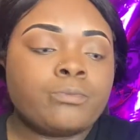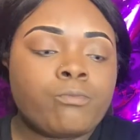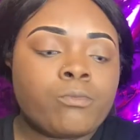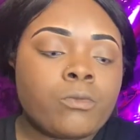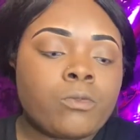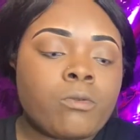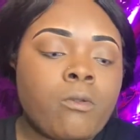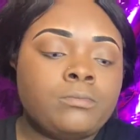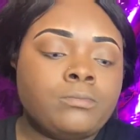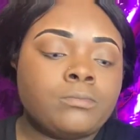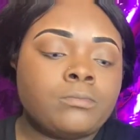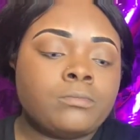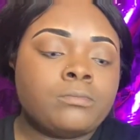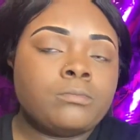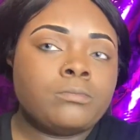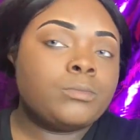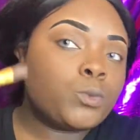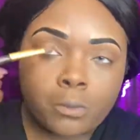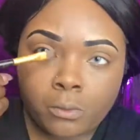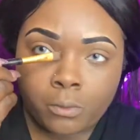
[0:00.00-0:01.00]

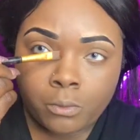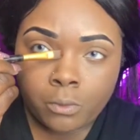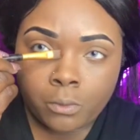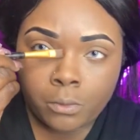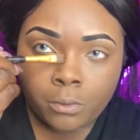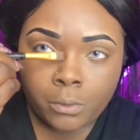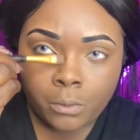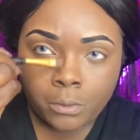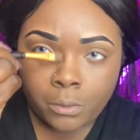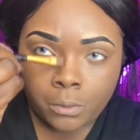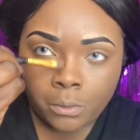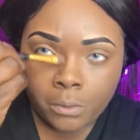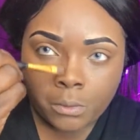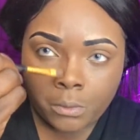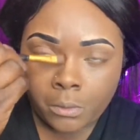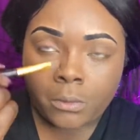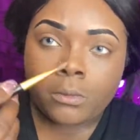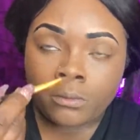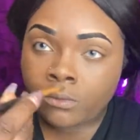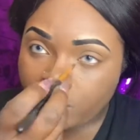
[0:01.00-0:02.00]
Foundation and
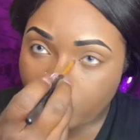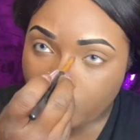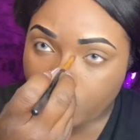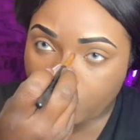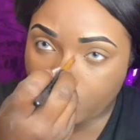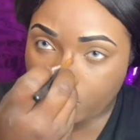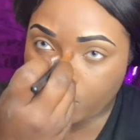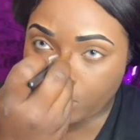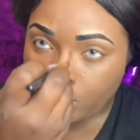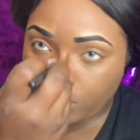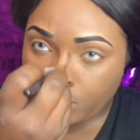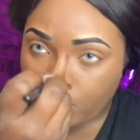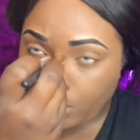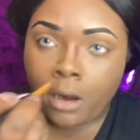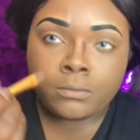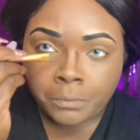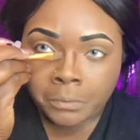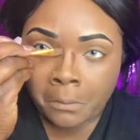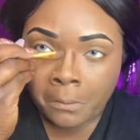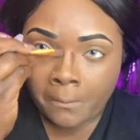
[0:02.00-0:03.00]
set my liquid
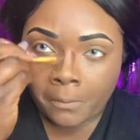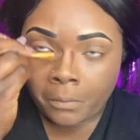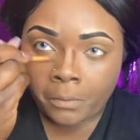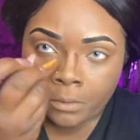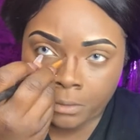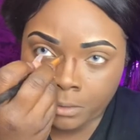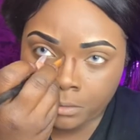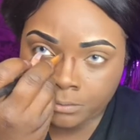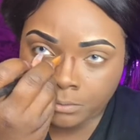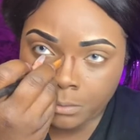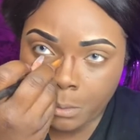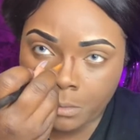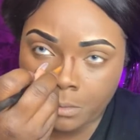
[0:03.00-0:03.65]
foundation.